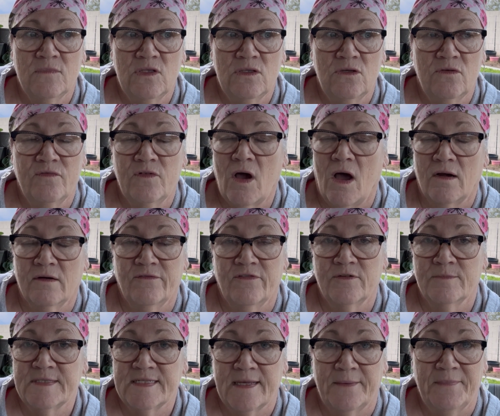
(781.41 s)
you've gotten
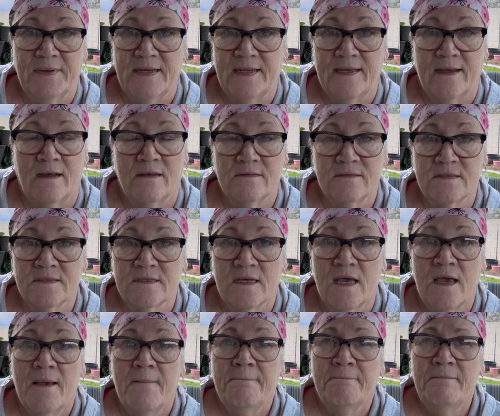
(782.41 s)
from somebody else,
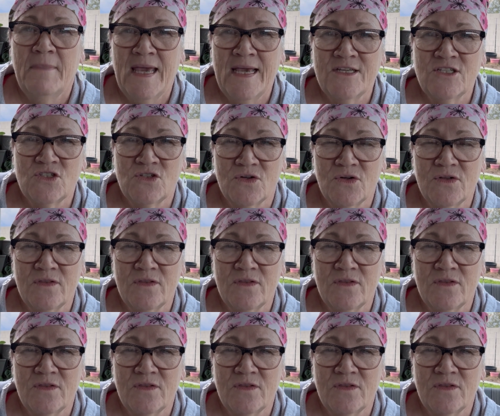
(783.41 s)
make sure